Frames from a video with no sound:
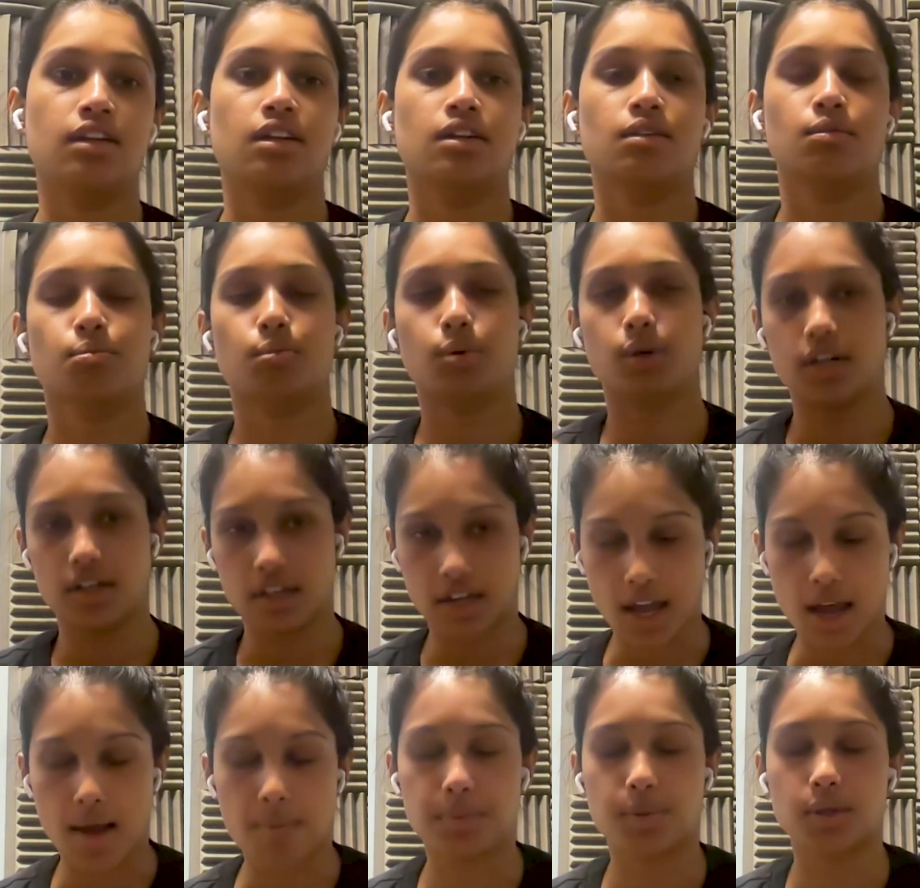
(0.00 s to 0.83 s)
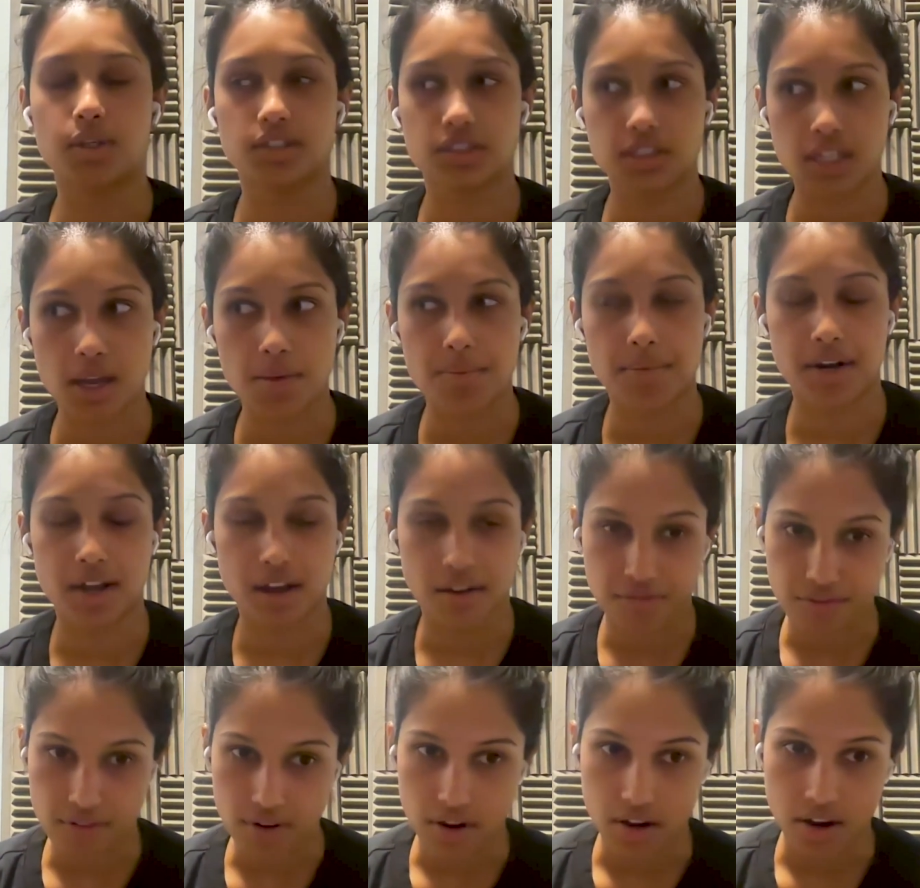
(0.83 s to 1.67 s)
put in capital and time and
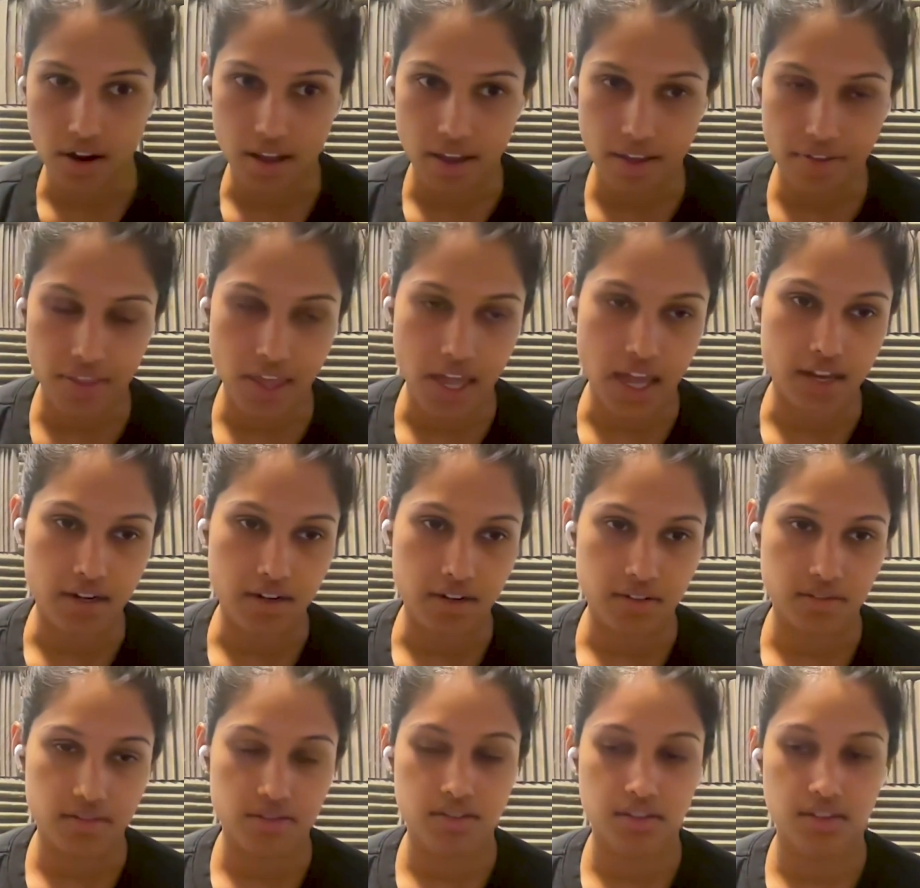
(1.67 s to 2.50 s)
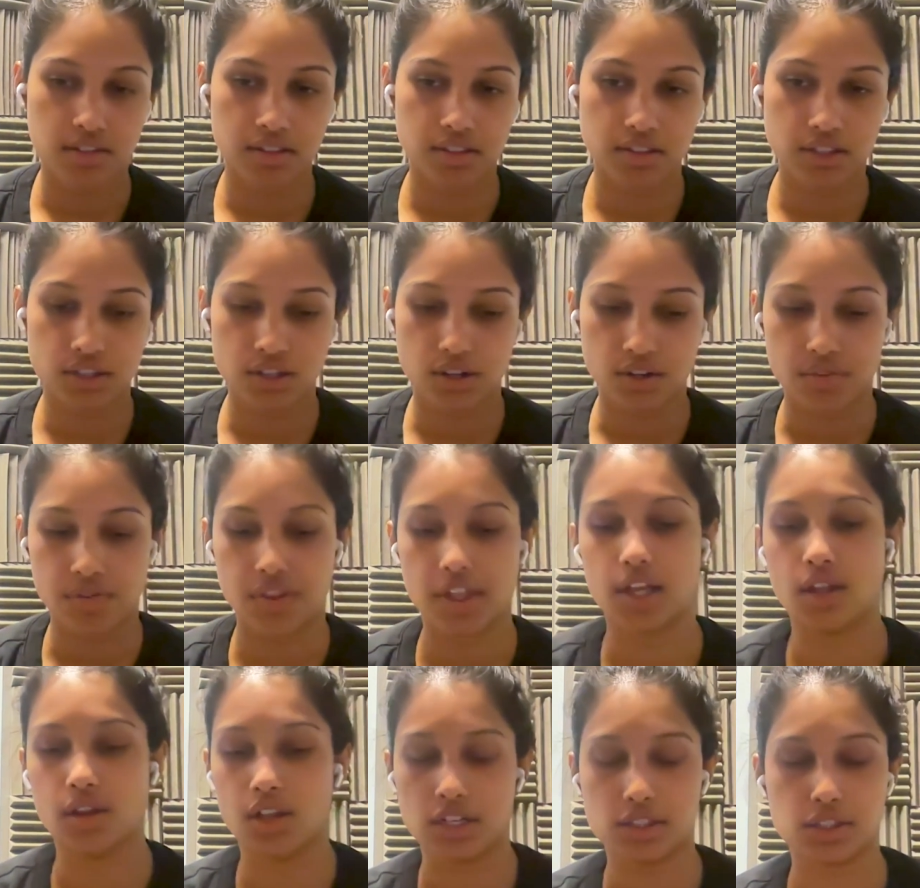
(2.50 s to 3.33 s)
effort, and then,
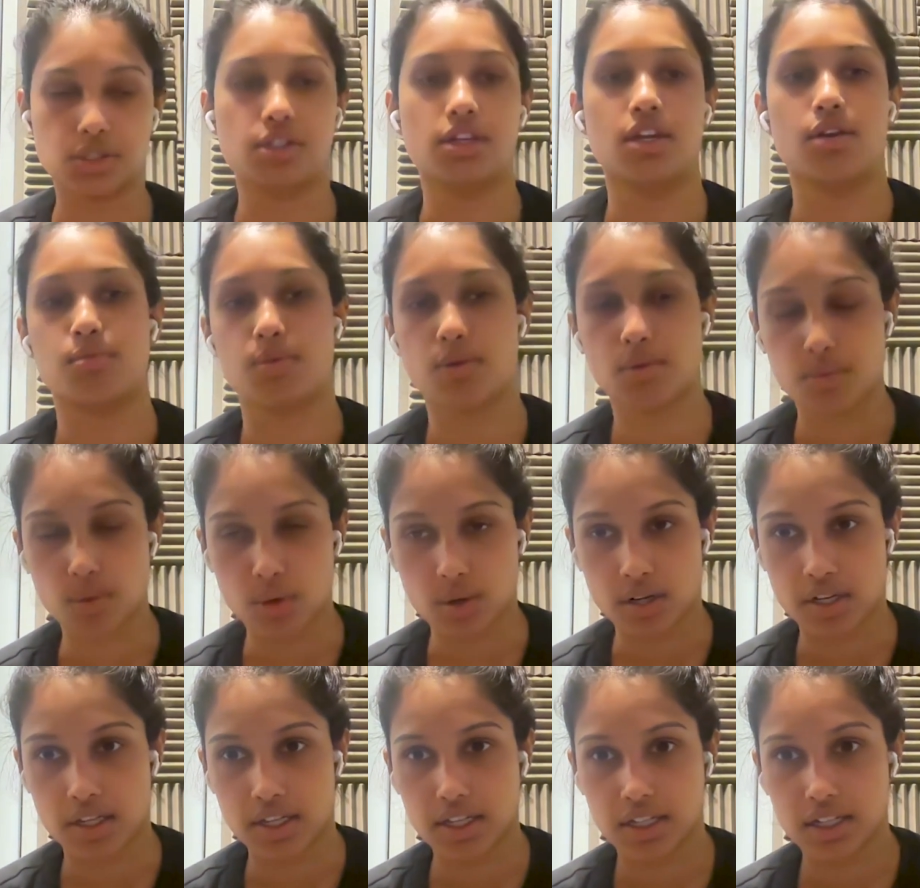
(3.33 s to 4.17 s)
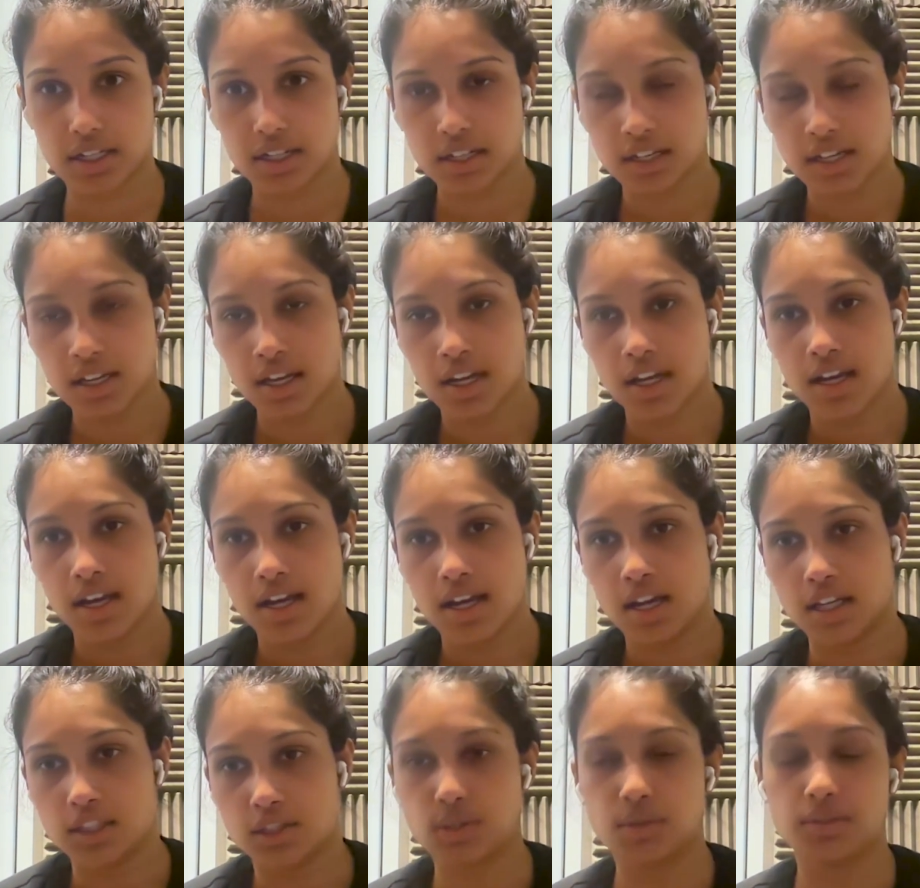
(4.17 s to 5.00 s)
they'll also get rewarded.
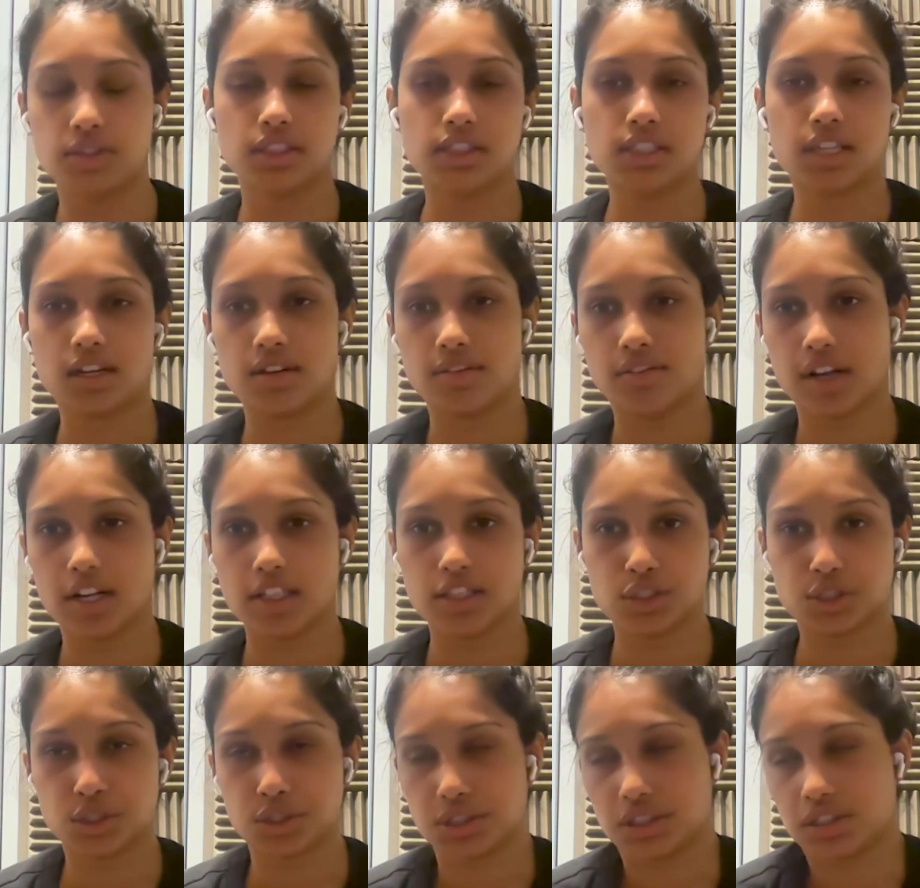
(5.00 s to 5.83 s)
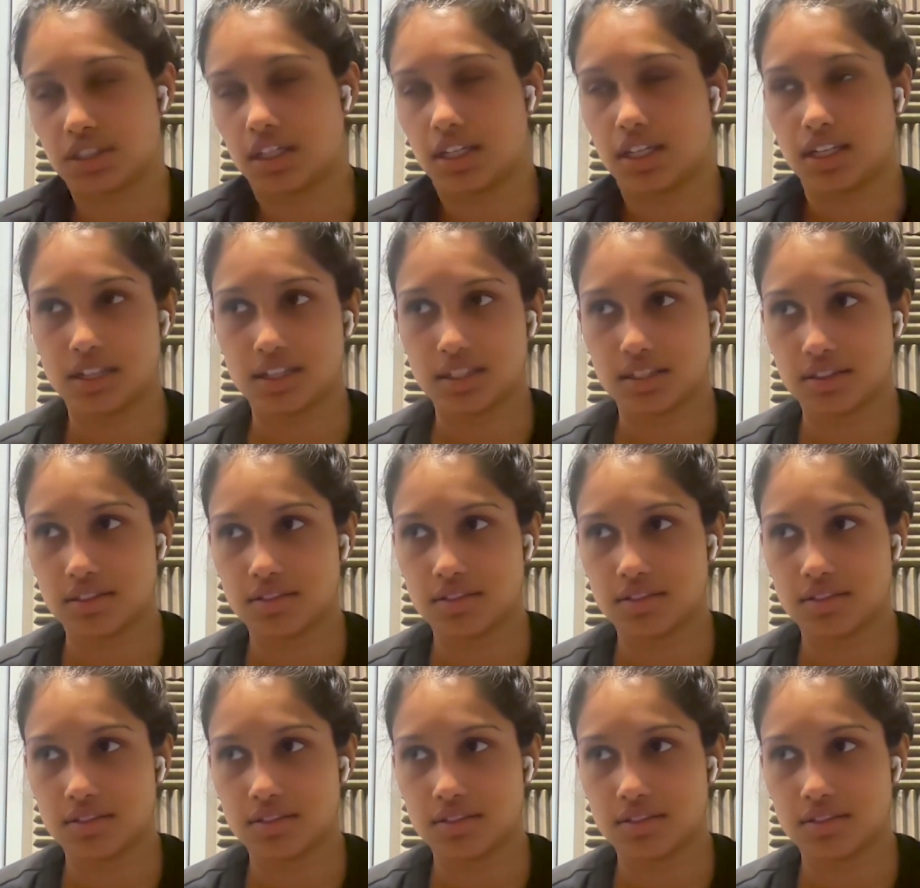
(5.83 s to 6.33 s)
So instead of us just like,